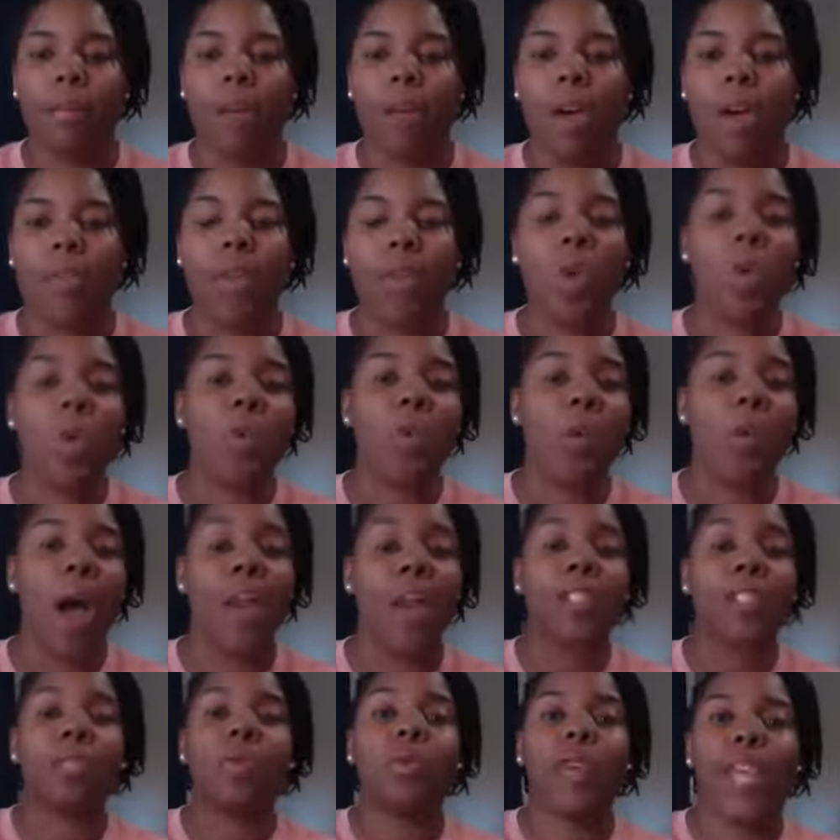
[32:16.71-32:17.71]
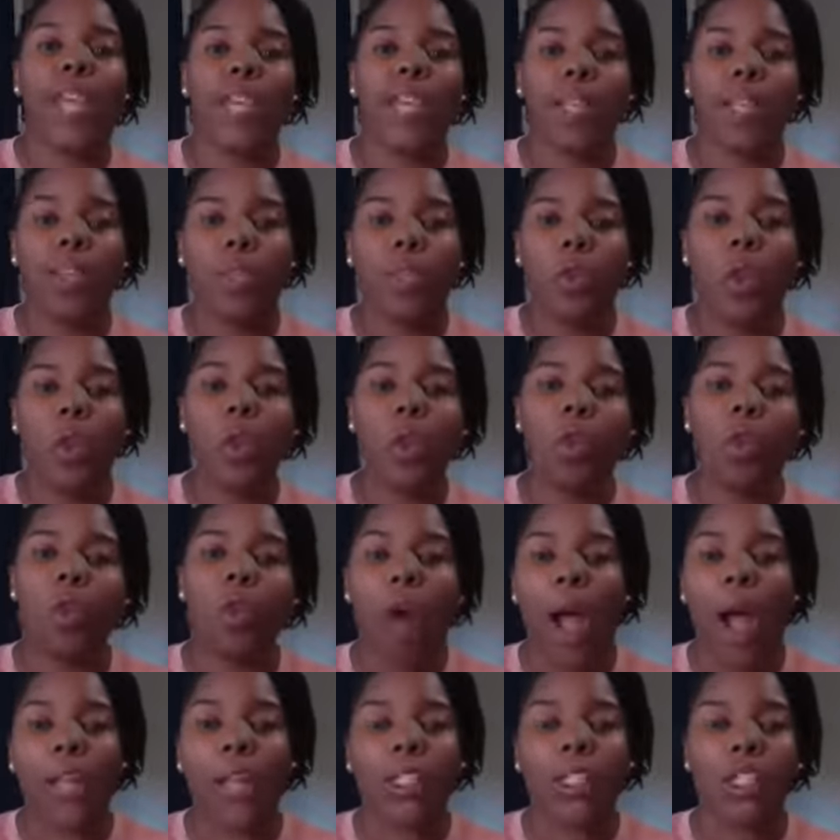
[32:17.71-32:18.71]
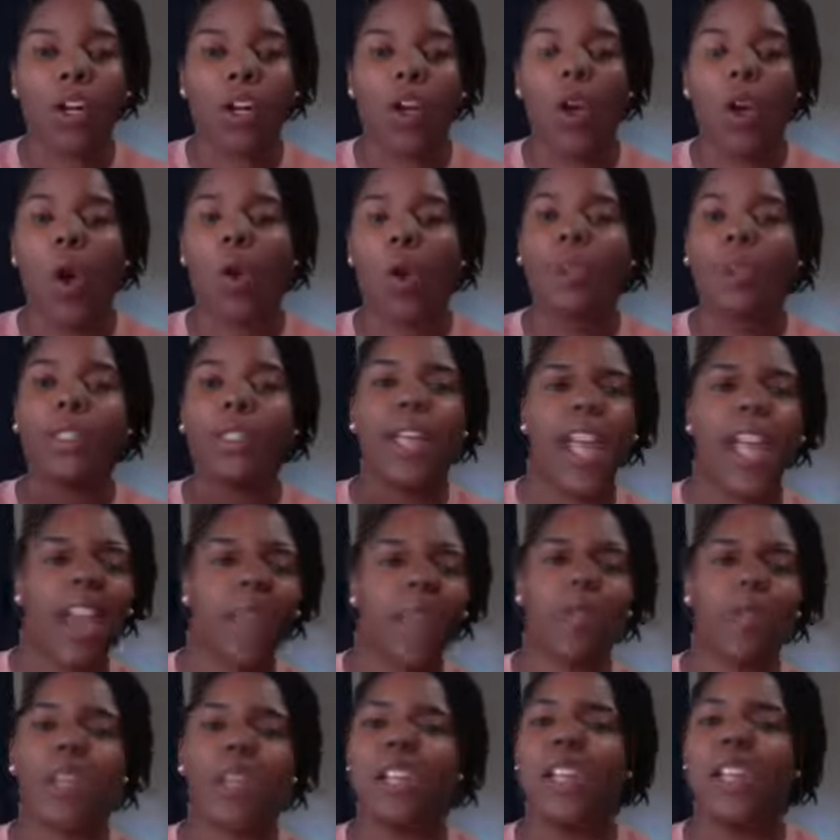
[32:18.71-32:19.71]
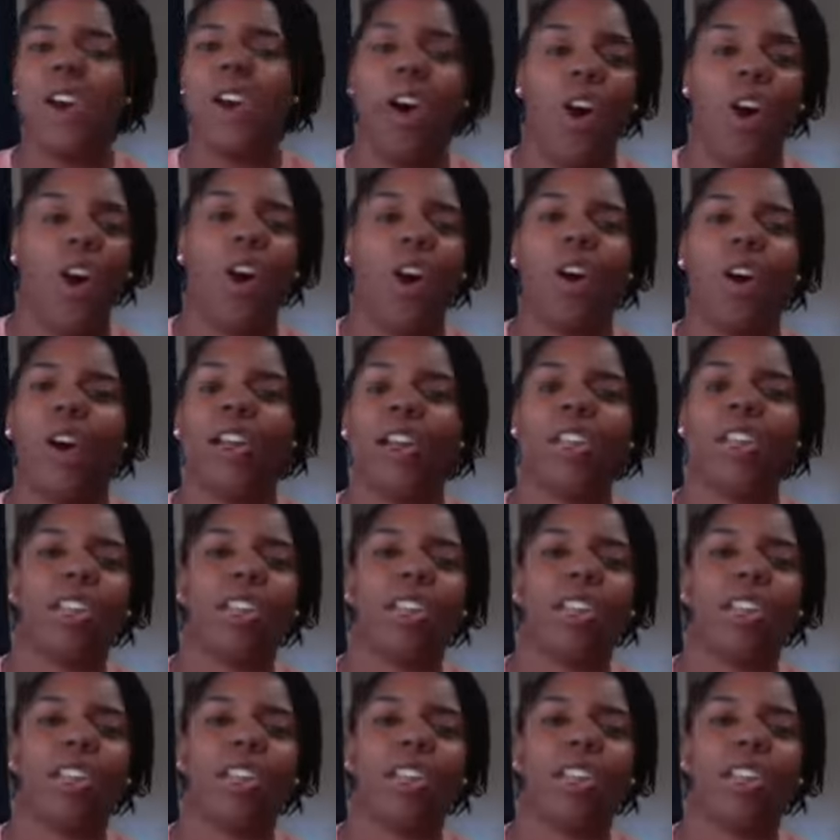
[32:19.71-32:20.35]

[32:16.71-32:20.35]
If you watch Vic, you've watched her host every call,